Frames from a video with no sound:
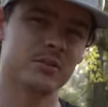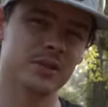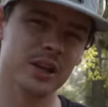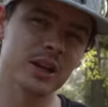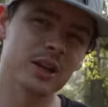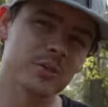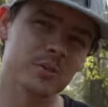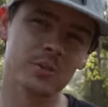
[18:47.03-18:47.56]

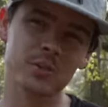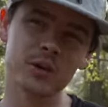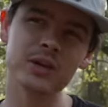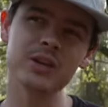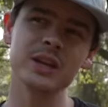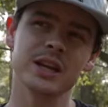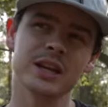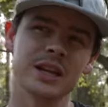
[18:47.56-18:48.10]
Needed, we
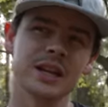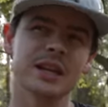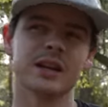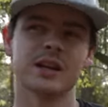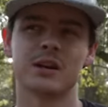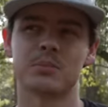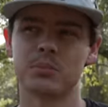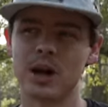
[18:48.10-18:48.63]
really need to get
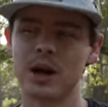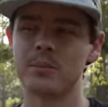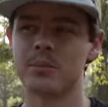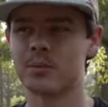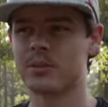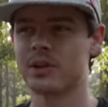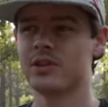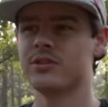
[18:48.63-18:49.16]
a
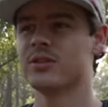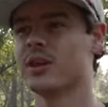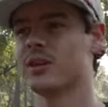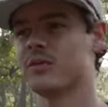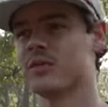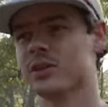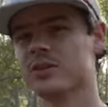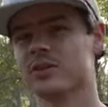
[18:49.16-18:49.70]
proper place set
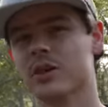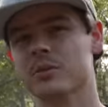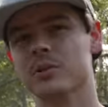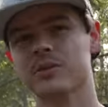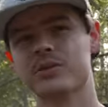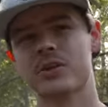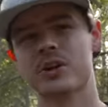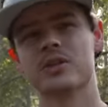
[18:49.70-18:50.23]
up for the
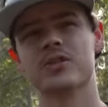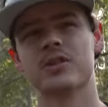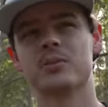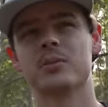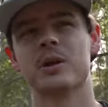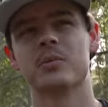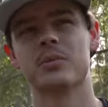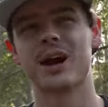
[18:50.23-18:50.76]
sawmill first. It's
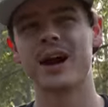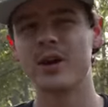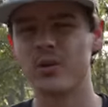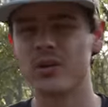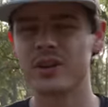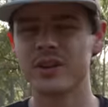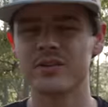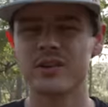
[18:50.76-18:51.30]
been a
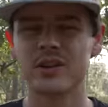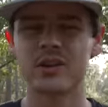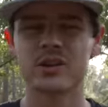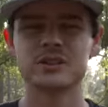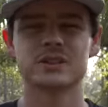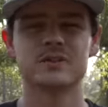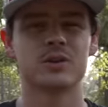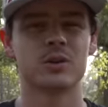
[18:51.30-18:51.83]
priority of
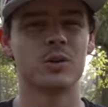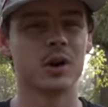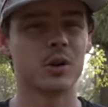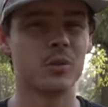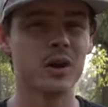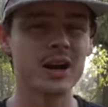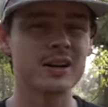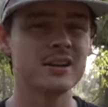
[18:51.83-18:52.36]
ours for quite a
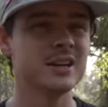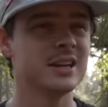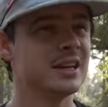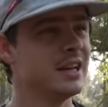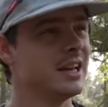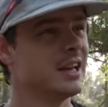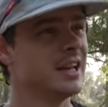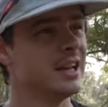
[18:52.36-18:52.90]
while,
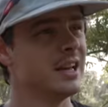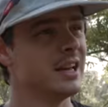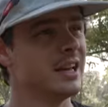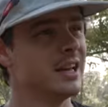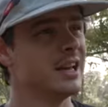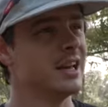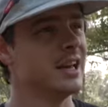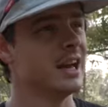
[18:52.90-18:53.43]

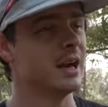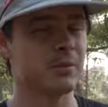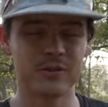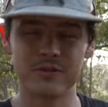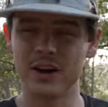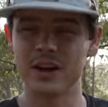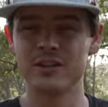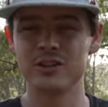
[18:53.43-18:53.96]
and we're
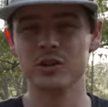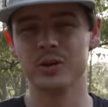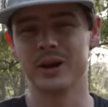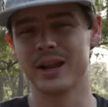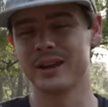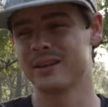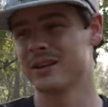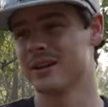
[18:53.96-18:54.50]
finally doing
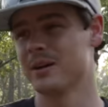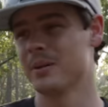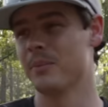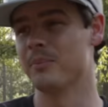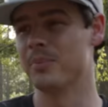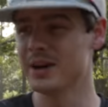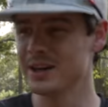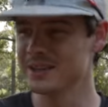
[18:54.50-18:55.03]
it.
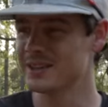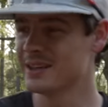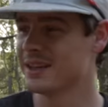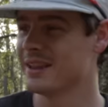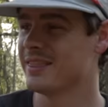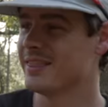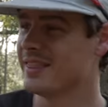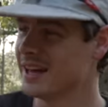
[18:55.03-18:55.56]
But
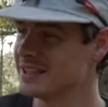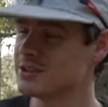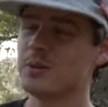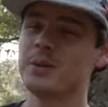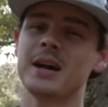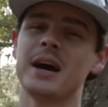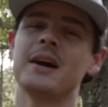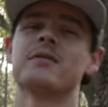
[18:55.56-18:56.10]
that's all
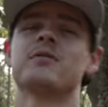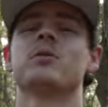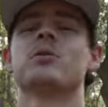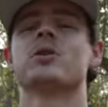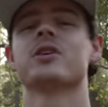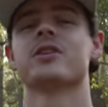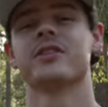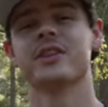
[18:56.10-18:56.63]
we got
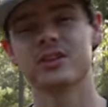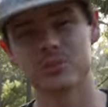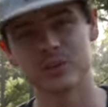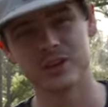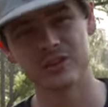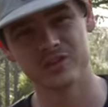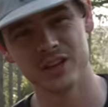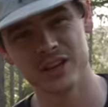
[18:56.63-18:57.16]
for this
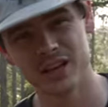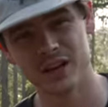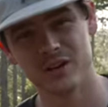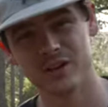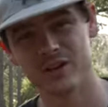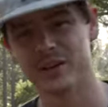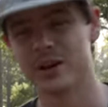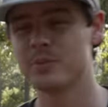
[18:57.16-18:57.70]
week's
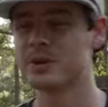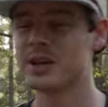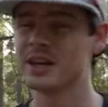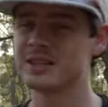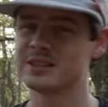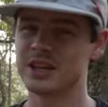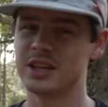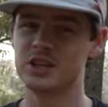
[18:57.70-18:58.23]
video. I hope you
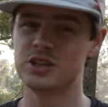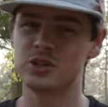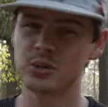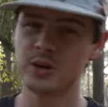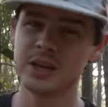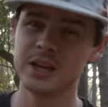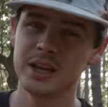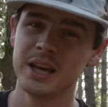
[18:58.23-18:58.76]
guys
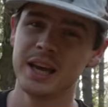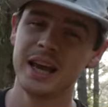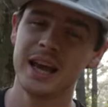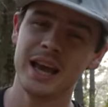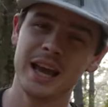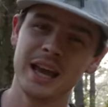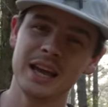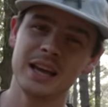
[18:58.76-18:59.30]
enjoyed,
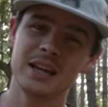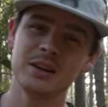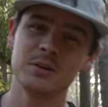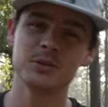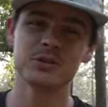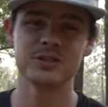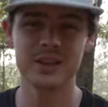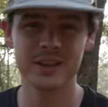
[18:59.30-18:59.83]
and
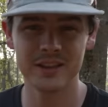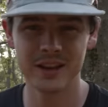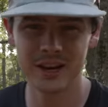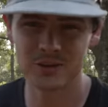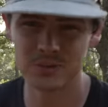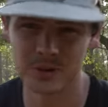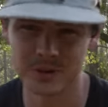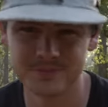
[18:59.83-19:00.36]
we'll see you in the
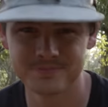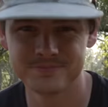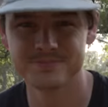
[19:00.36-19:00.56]
next one.